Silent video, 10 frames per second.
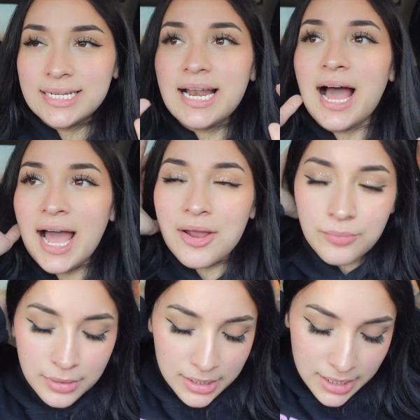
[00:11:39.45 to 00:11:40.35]
Did I
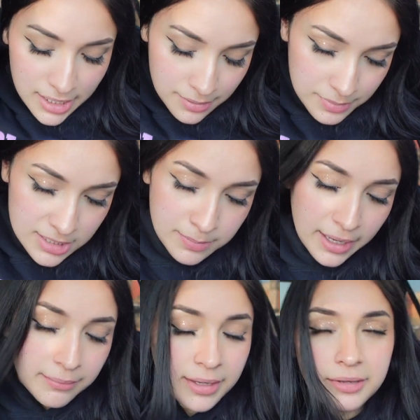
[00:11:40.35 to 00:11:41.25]
really keep this
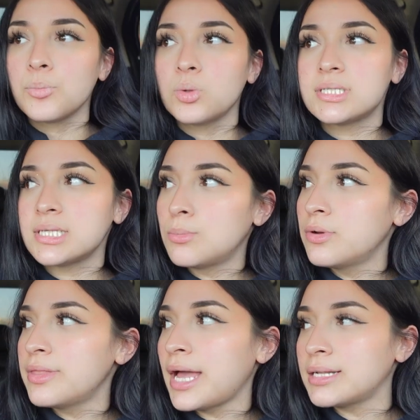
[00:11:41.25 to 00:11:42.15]
baby with
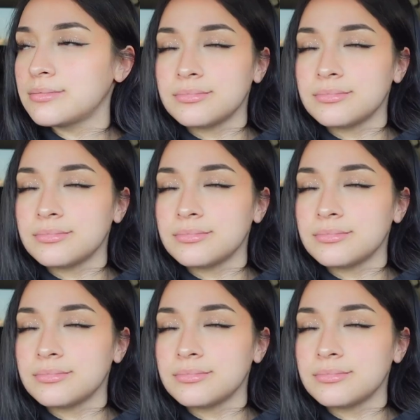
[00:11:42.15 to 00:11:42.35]
someone that,